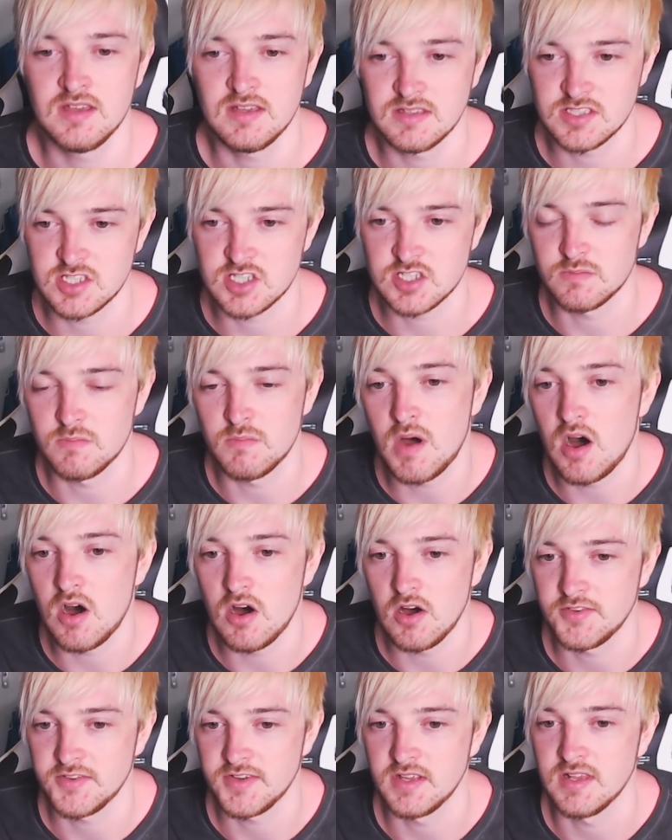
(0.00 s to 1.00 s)

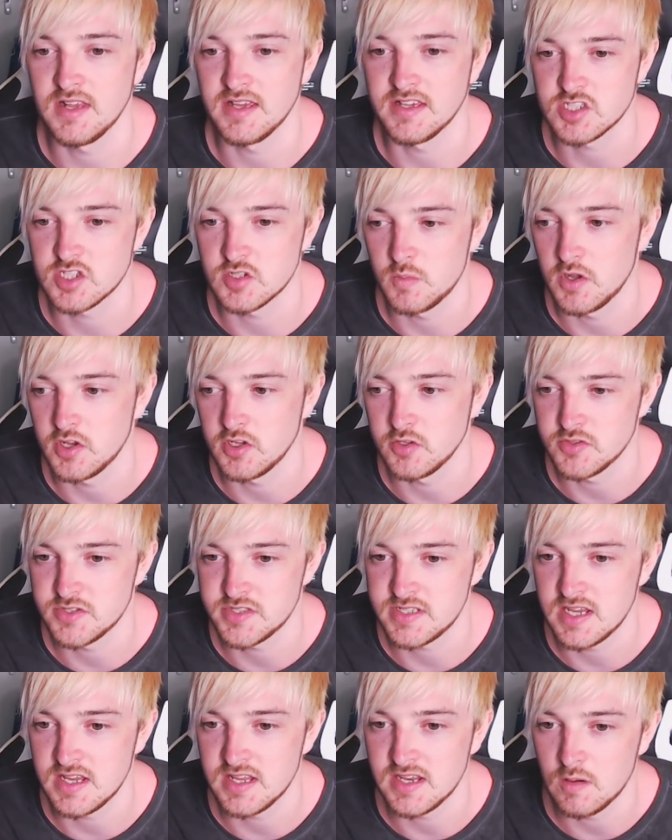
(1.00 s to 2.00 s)
smart and like someone who's
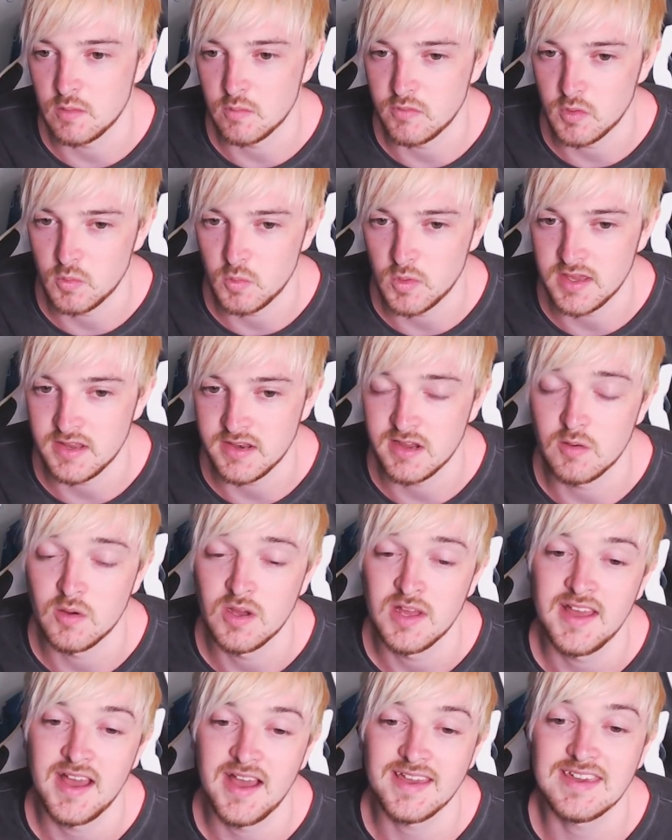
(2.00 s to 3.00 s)
staying out of the way. Now
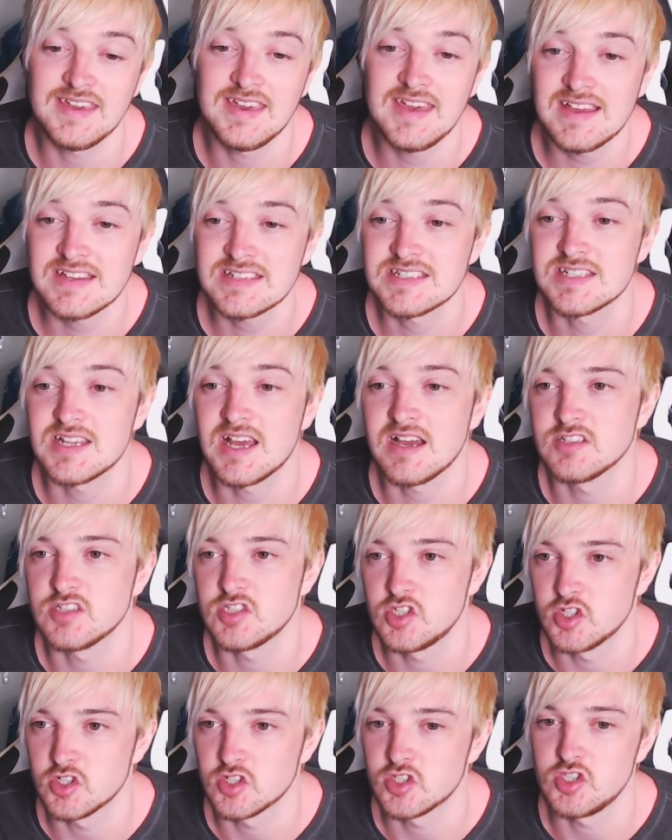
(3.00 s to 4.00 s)
I guess that is
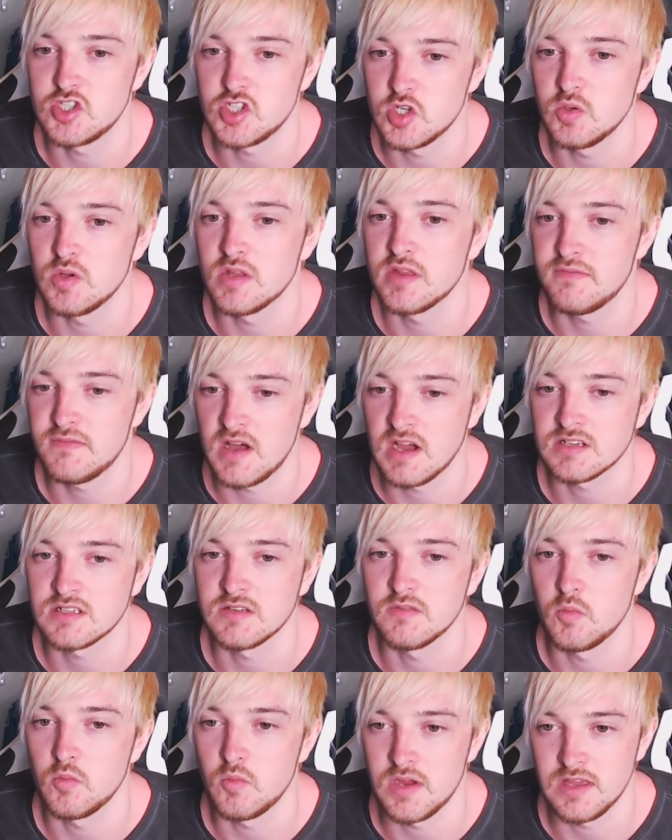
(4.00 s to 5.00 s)
just due to the fact
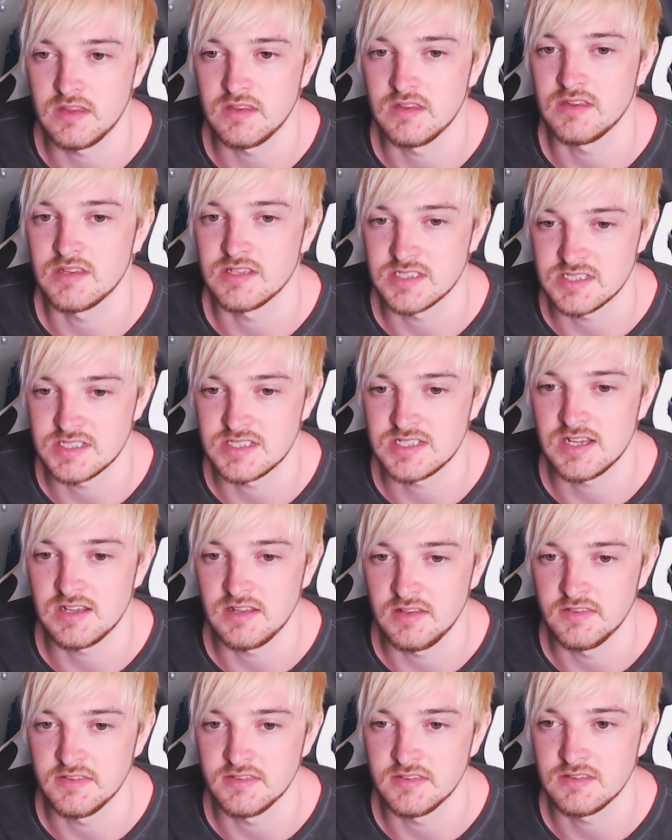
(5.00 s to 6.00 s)
of the way that this is
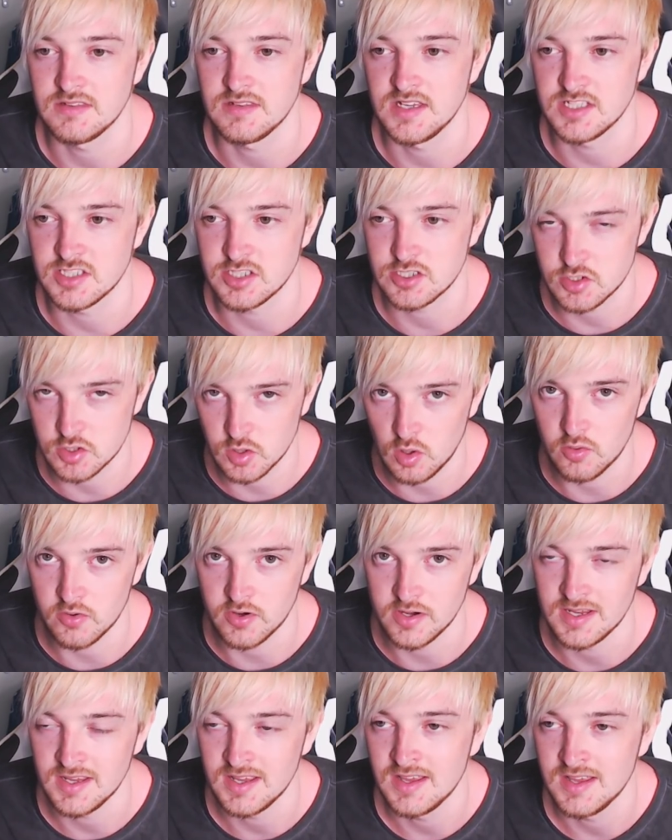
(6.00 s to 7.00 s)
telling its story.